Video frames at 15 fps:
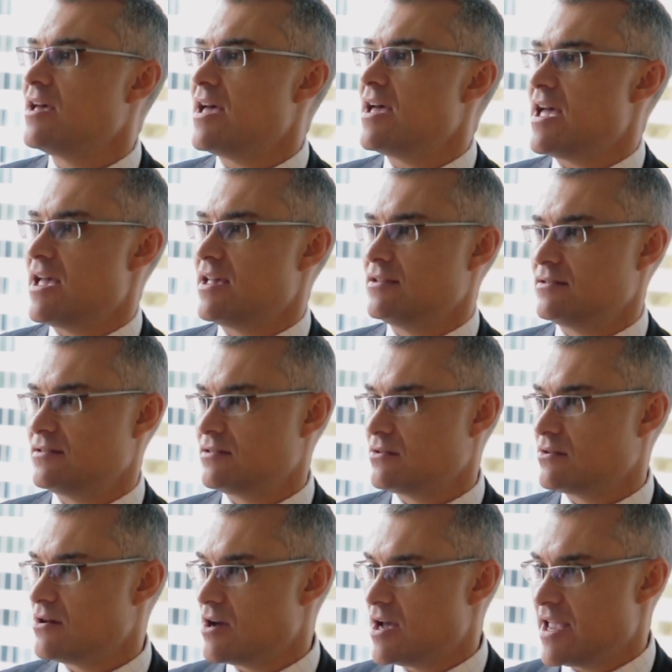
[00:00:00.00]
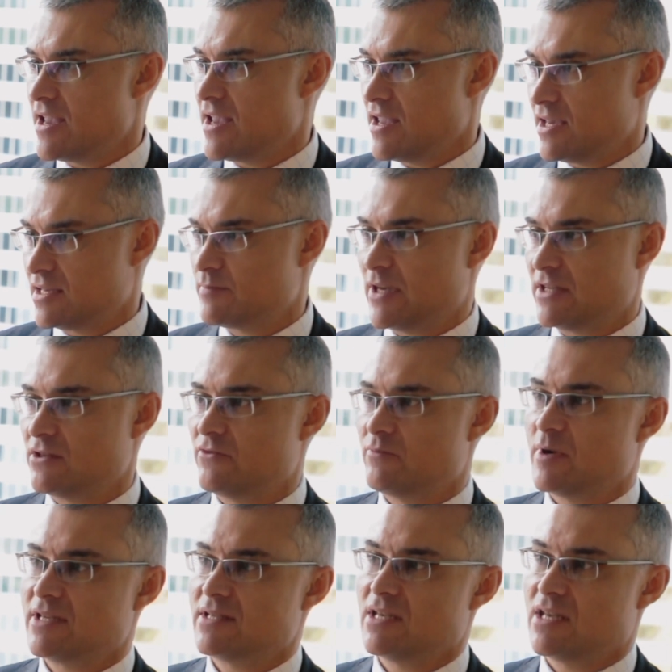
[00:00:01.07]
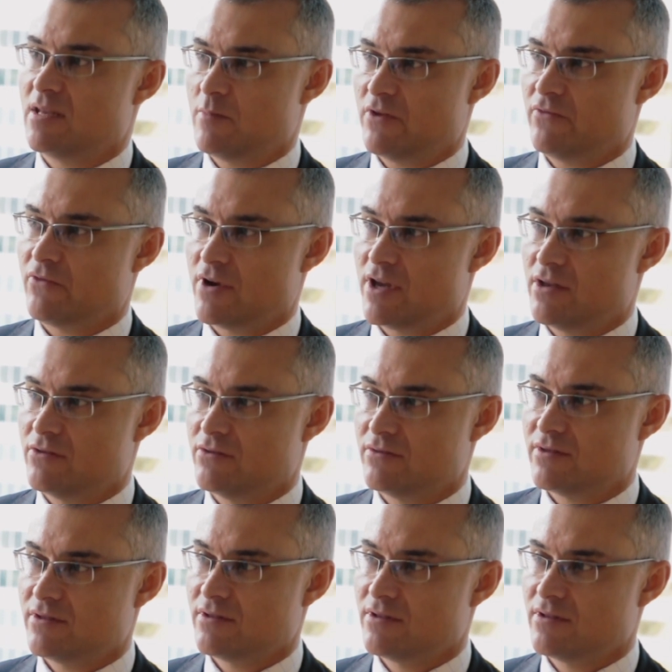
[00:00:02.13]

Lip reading: as I expected of my team at Freehills.